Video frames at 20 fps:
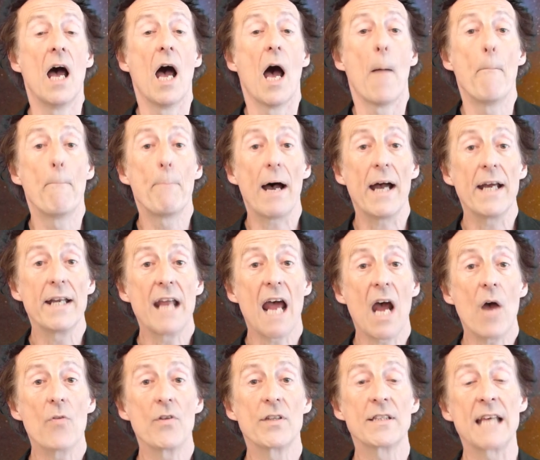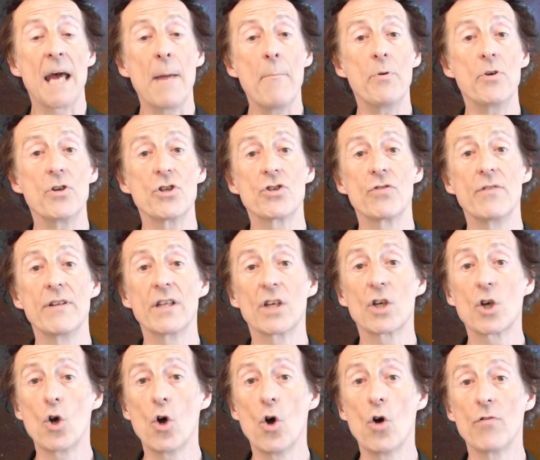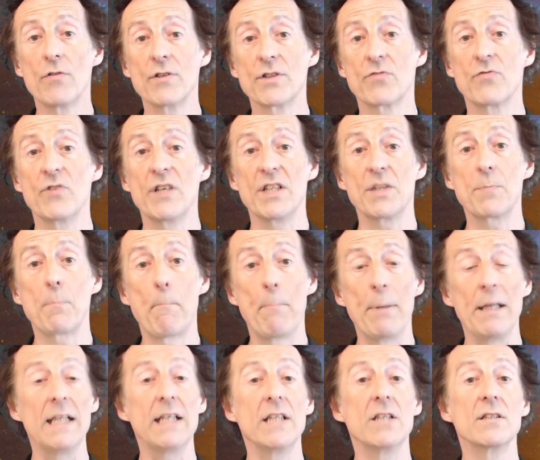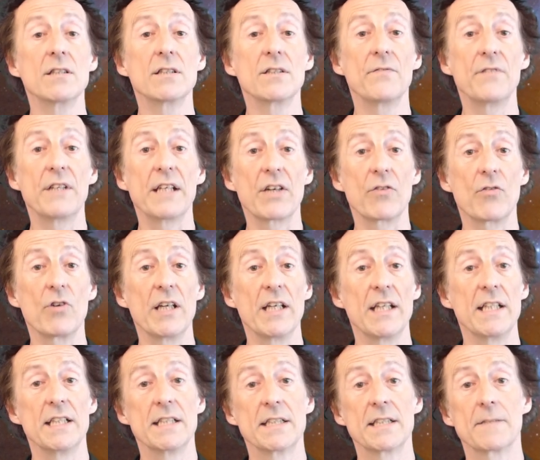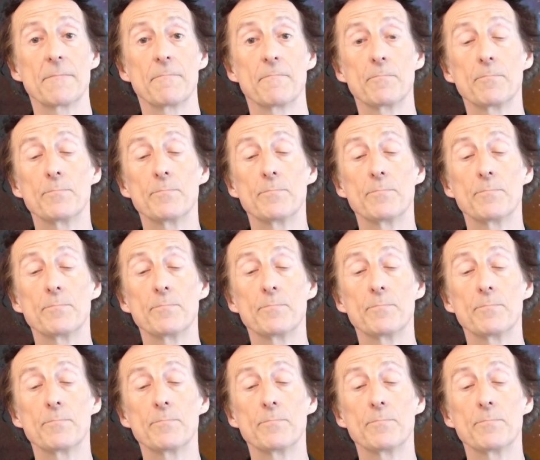and by now the temperature in the core has reached billions of degrees.